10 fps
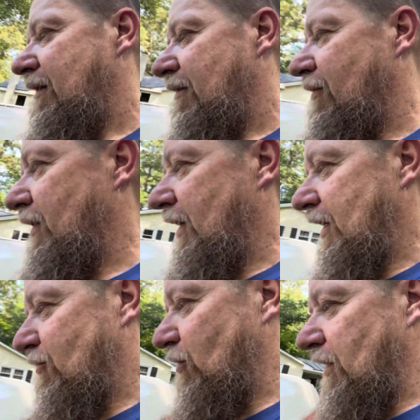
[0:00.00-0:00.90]

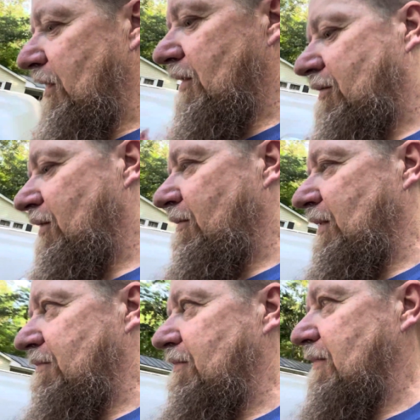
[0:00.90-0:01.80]
is really
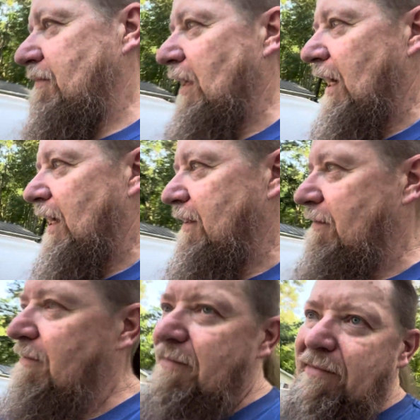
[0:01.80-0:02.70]
determined by
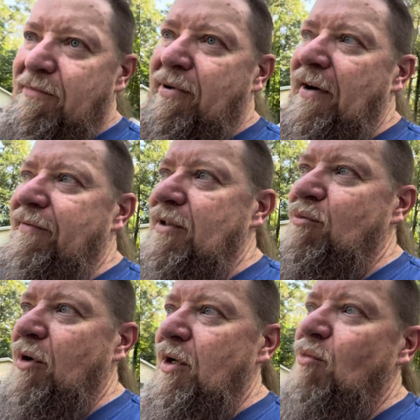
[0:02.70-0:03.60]
preference
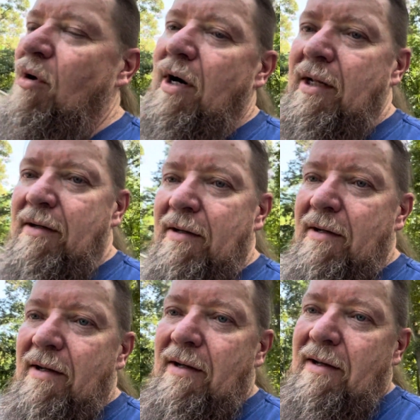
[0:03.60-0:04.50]
where you want it.
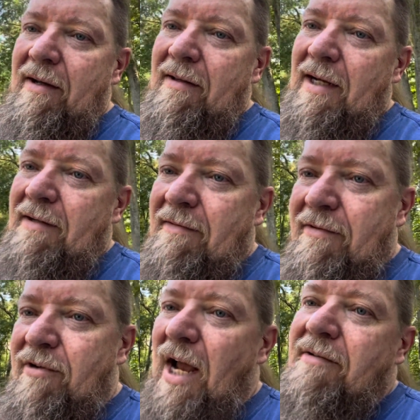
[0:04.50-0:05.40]
Like
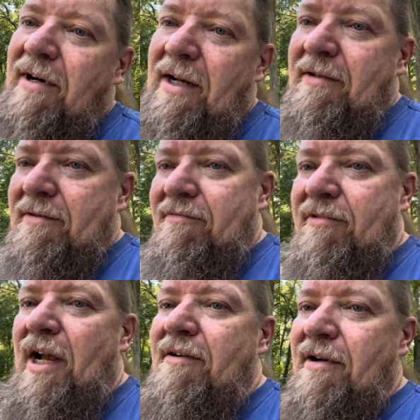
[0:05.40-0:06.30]
drag racers
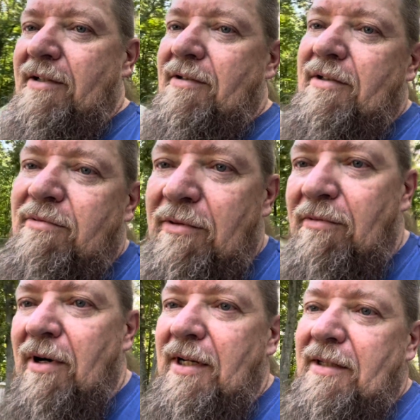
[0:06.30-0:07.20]
will
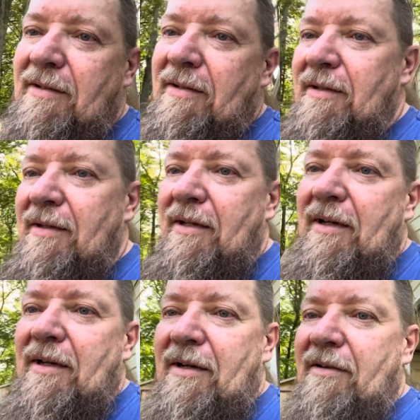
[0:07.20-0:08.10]
want it to
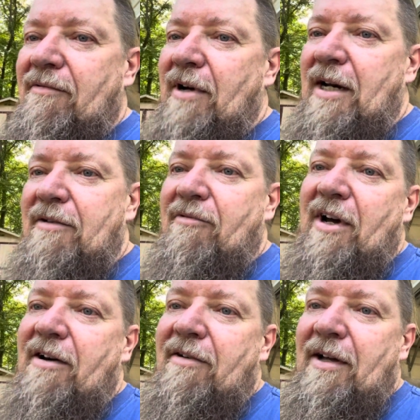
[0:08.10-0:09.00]
right
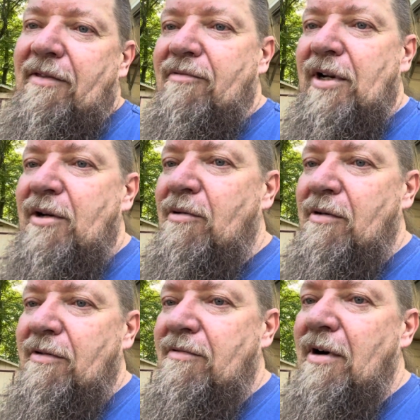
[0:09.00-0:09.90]
around
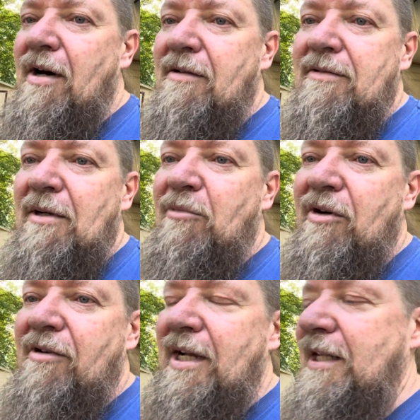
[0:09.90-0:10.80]
3/4 throttle,
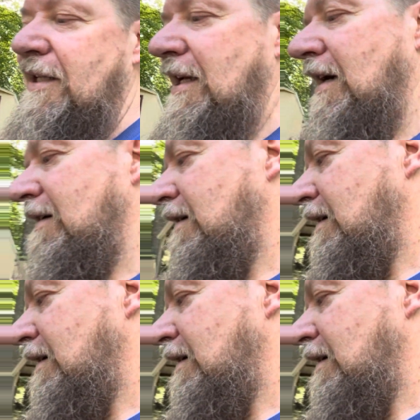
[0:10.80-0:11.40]
somewhere right in there.